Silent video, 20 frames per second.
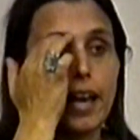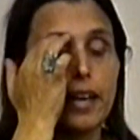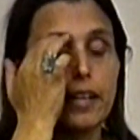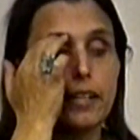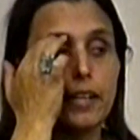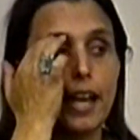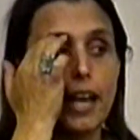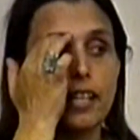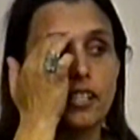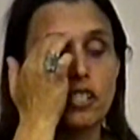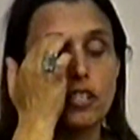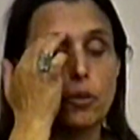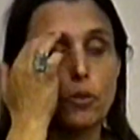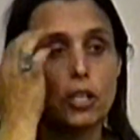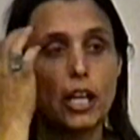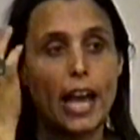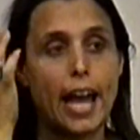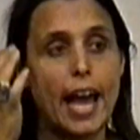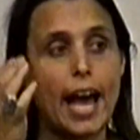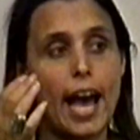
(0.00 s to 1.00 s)
And, and
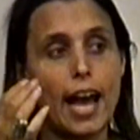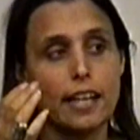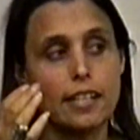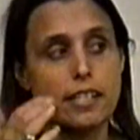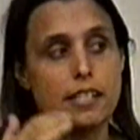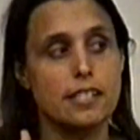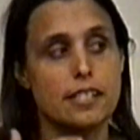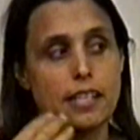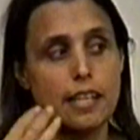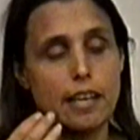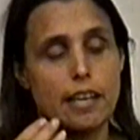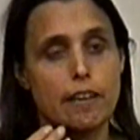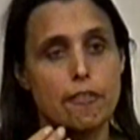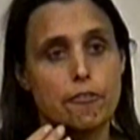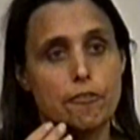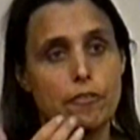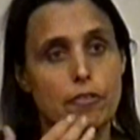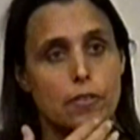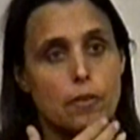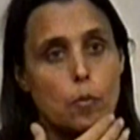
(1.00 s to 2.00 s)
so to act as
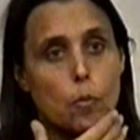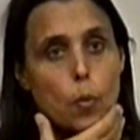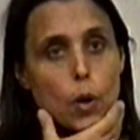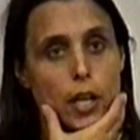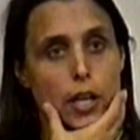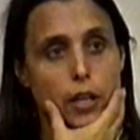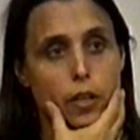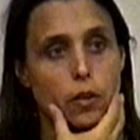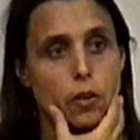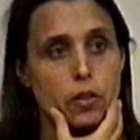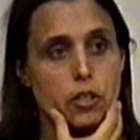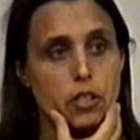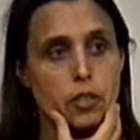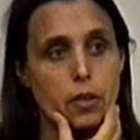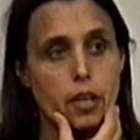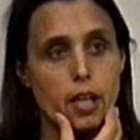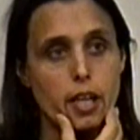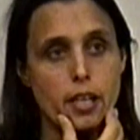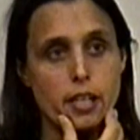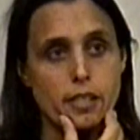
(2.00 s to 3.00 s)
if what occurred
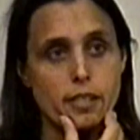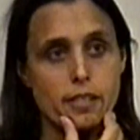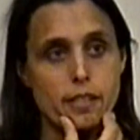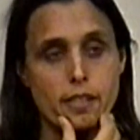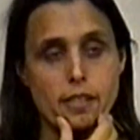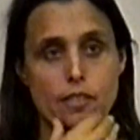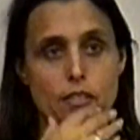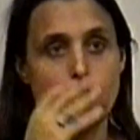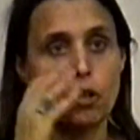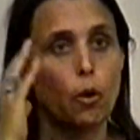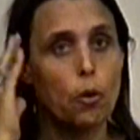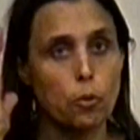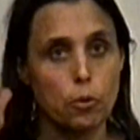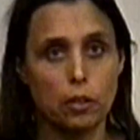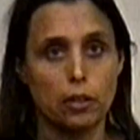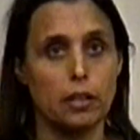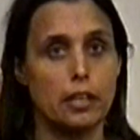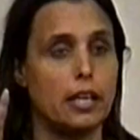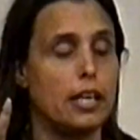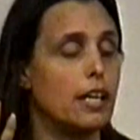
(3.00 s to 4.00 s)
to us is
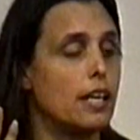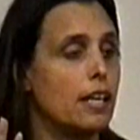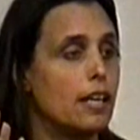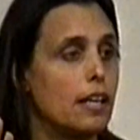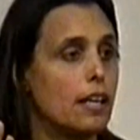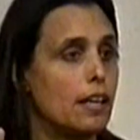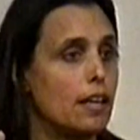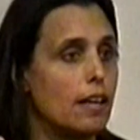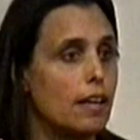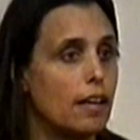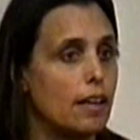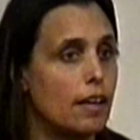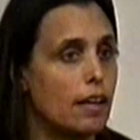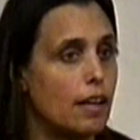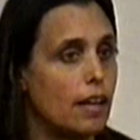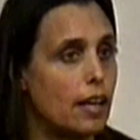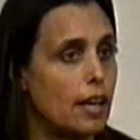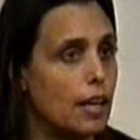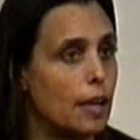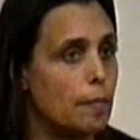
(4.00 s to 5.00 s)
totally
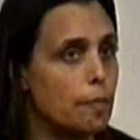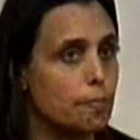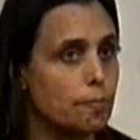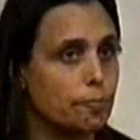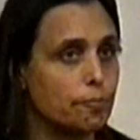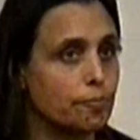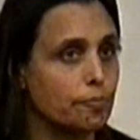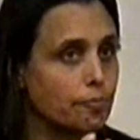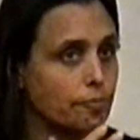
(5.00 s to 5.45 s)
uh,